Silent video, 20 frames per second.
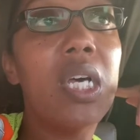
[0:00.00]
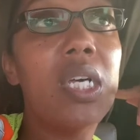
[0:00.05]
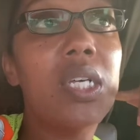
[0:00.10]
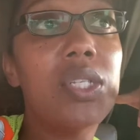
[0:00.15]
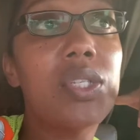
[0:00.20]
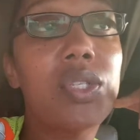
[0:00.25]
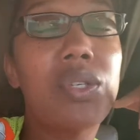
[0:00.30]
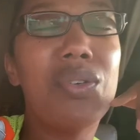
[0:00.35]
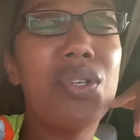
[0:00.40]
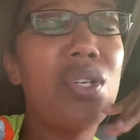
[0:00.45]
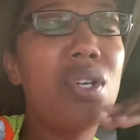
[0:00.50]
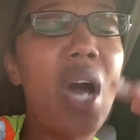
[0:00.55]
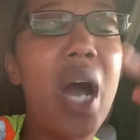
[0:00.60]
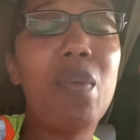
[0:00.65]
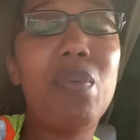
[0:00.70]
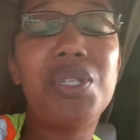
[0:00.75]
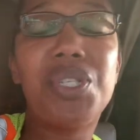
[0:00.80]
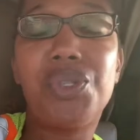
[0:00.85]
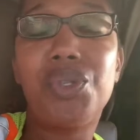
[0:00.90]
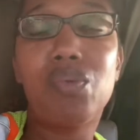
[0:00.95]
So, you know, I
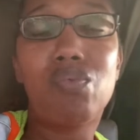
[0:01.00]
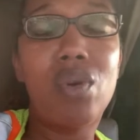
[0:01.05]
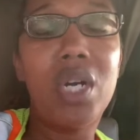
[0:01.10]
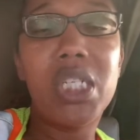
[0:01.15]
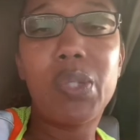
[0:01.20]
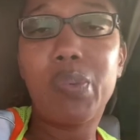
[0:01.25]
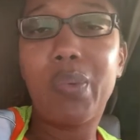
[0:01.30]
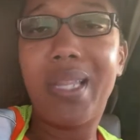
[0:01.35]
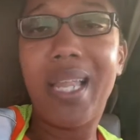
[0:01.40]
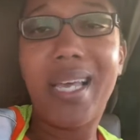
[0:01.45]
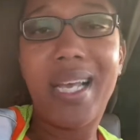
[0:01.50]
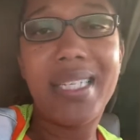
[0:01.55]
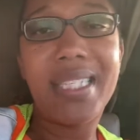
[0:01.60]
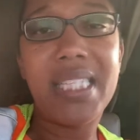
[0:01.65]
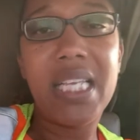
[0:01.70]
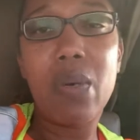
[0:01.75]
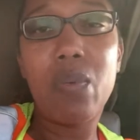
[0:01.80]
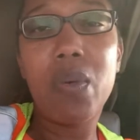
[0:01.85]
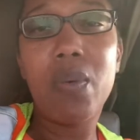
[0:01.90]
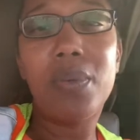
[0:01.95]
was no rush. Like I
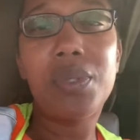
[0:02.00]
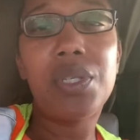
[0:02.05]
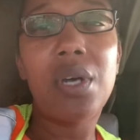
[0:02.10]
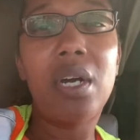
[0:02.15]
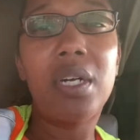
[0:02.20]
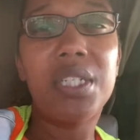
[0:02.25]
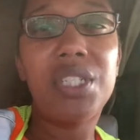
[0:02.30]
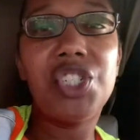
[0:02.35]
said, we was already